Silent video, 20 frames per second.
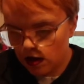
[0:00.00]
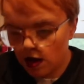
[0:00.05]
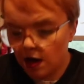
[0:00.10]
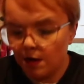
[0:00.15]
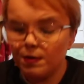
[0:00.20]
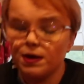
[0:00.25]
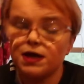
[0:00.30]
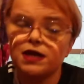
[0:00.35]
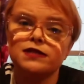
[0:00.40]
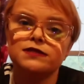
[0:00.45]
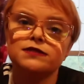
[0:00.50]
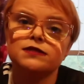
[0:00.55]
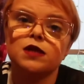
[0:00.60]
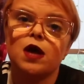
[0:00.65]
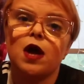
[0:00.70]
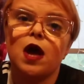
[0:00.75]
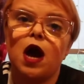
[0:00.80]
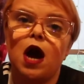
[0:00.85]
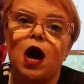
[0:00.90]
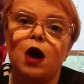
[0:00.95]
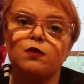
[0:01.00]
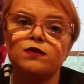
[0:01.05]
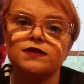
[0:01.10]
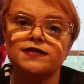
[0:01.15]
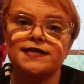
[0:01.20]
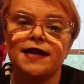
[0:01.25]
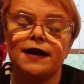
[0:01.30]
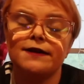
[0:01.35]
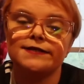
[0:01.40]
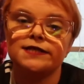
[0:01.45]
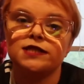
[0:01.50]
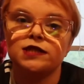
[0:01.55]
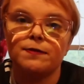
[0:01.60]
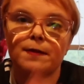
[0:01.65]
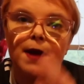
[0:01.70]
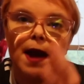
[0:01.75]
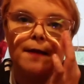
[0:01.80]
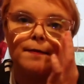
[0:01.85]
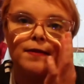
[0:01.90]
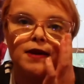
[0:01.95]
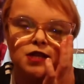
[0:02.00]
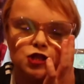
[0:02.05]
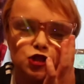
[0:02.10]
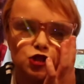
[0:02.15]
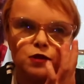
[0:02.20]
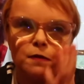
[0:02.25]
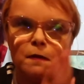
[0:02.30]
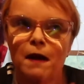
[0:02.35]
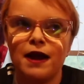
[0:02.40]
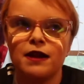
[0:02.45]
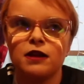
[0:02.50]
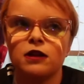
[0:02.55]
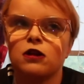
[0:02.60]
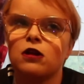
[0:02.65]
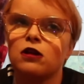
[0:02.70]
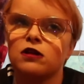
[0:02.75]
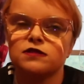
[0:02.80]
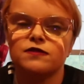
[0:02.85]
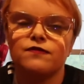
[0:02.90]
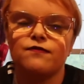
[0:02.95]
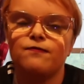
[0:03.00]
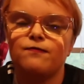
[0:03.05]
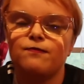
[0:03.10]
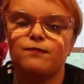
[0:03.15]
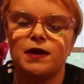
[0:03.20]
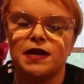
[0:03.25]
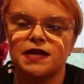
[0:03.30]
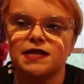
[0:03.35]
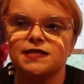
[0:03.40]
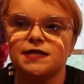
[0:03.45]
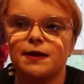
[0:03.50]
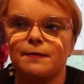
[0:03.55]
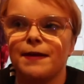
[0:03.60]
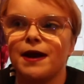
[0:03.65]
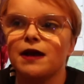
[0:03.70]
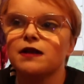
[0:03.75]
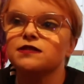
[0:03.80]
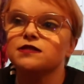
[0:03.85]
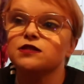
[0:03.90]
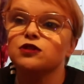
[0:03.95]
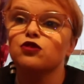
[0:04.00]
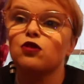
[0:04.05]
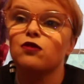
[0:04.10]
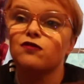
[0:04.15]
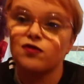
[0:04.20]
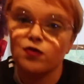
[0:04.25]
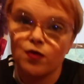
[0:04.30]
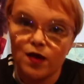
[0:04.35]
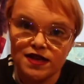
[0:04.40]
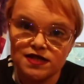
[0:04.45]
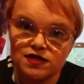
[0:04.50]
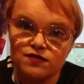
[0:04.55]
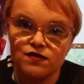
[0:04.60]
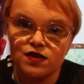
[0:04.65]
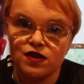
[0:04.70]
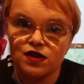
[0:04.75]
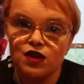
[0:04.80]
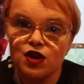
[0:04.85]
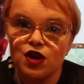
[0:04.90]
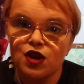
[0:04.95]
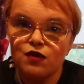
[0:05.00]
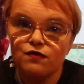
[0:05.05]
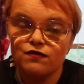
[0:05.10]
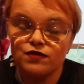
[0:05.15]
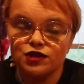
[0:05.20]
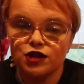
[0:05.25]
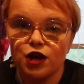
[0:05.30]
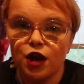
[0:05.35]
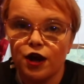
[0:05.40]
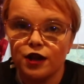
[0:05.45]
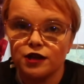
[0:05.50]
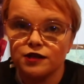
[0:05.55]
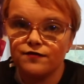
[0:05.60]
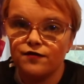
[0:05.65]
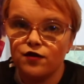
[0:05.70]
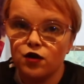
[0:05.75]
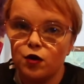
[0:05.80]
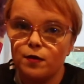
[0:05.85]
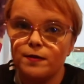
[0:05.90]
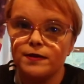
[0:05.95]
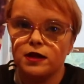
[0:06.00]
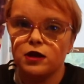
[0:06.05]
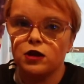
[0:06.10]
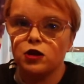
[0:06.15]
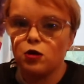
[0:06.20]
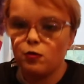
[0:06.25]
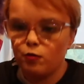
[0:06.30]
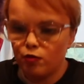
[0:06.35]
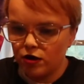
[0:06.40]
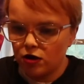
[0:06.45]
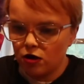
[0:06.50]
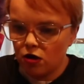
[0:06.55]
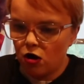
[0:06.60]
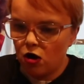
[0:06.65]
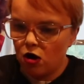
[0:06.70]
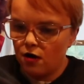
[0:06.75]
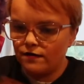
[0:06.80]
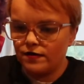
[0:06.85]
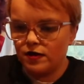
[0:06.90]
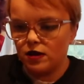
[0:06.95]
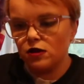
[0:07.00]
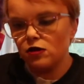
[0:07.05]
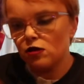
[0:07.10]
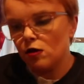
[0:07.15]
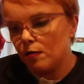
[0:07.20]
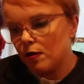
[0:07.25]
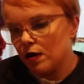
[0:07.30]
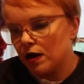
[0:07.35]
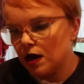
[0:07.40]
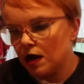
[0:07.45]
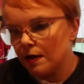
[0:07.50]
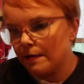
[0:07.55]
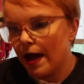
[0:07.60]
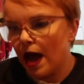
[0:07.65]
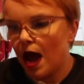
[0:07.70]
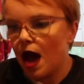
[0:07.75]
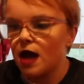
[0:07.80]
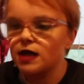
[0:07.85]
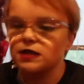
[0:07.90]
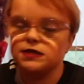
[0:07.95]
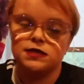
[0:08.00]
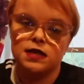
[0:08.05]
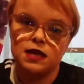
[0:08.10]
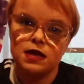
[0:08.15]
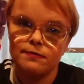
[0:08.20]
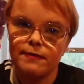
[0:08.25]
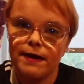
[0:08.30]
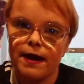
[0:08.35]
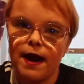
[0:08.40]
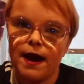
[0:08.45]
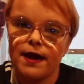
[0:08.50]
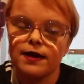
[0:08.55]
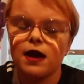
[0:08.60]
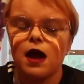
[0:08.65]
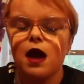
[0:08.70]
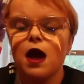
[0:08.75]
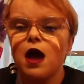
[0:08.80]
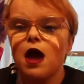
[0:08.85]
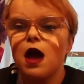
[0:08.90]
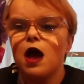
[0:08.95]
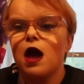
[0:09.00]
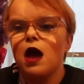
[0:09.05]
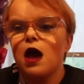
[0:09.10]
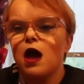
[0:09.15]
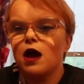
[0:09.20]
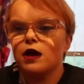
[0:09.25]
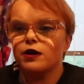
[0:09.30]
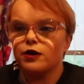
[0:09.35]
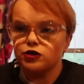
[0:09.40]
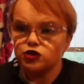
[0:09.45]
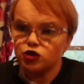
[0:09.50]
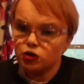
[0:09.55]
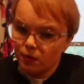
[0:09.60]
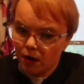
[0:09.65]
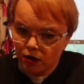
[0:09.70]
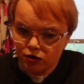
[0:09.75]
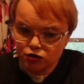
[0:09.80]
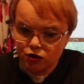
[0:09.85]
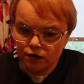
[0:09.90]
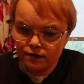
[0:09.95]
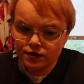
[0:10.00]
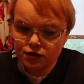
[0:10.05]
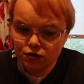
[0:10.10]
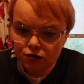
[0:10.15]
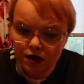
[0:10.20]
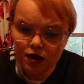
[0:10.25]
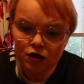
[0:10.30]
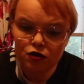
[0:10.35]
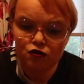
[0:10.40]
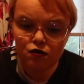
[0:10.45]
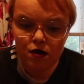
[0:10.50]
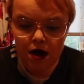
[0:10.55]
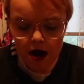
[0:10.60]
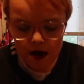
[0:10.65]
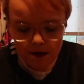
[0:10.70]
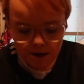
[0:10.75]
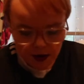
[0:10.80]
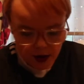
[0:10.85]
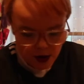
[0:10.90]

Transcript: Because I would say I'll send them back, but it's just a pain in the ass to bloody send back, and you've got request the returns form, and then you've got to print it off, and then you've got to put it in a bag and send it back and go to the post office and all that crap.